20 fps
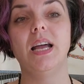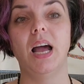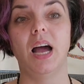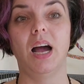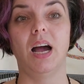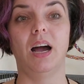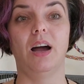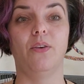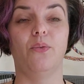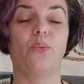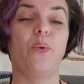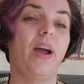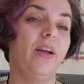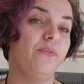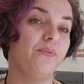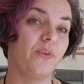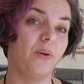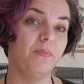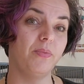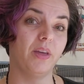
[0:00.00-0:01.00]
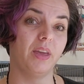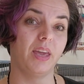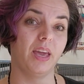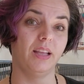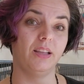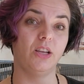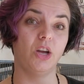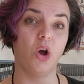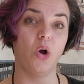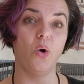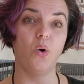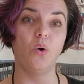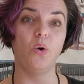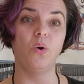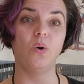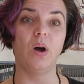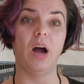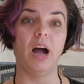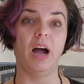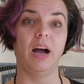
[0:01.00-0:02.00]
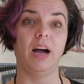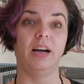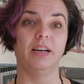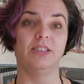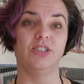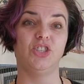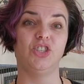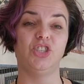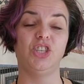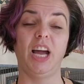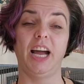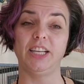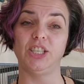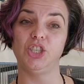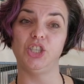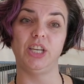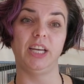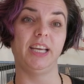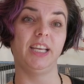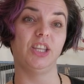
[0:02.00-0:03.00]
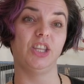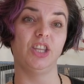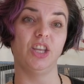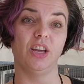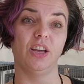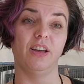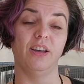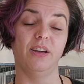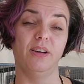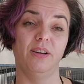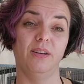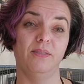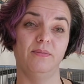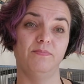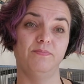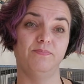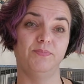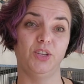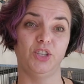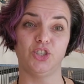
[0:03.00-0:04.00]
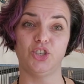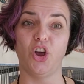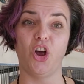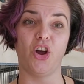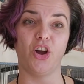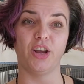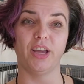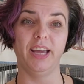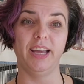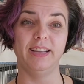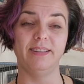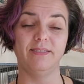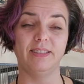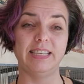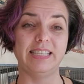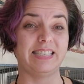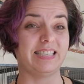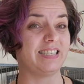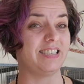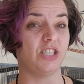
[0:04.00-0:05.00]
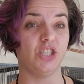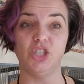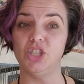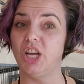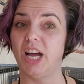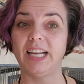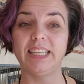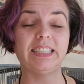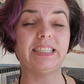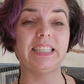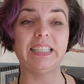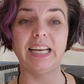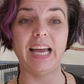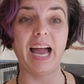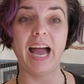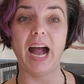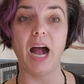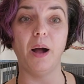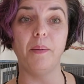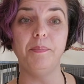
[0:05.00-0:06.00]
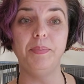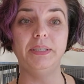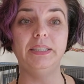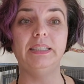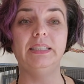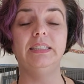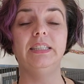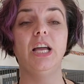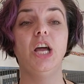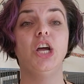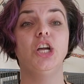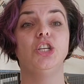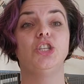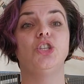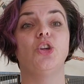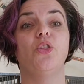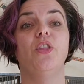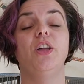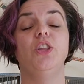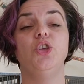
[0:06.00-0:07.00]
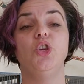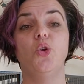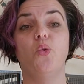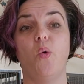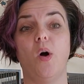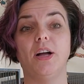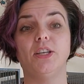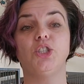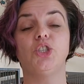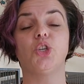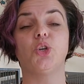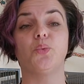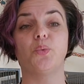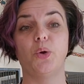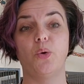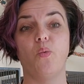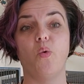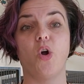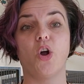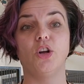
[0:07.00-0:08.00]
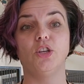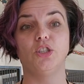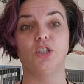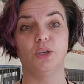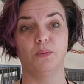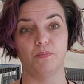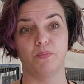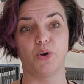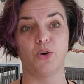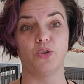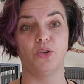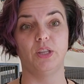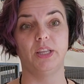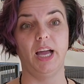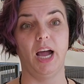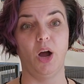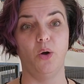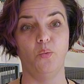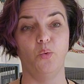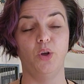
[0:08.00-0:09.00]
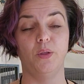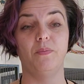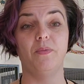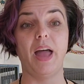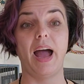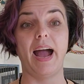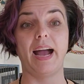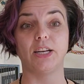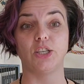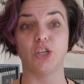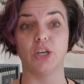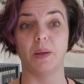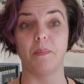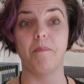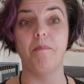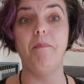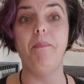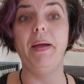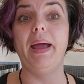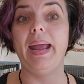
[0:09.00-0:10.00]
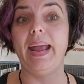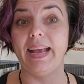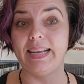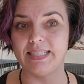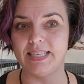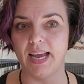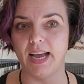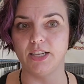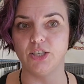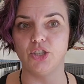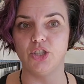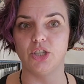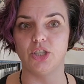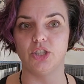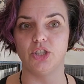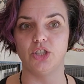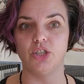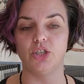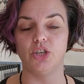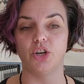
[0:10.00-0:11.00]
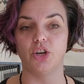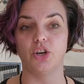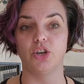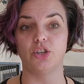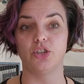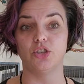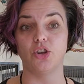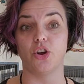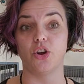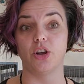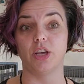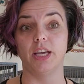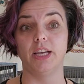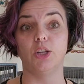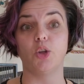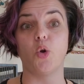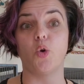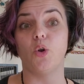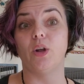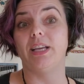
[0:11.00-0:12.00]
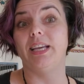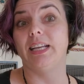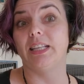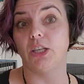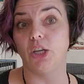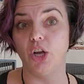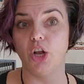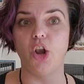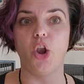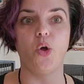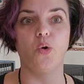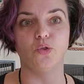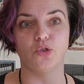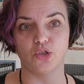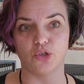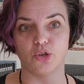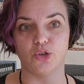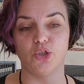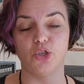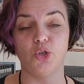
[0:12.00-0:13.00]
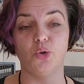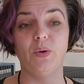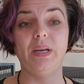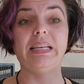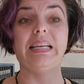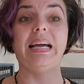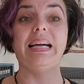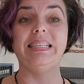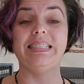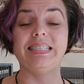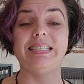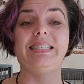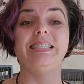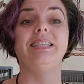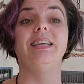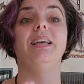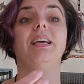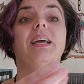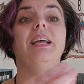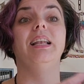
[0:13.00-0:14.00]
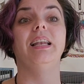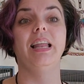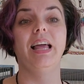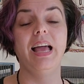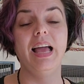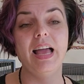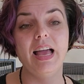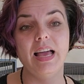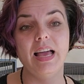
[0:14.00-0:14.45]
right from the get-go, touching the target, it's not going to happen. So then you want to reward the bird that would actually pay attention to the target or get closer to it until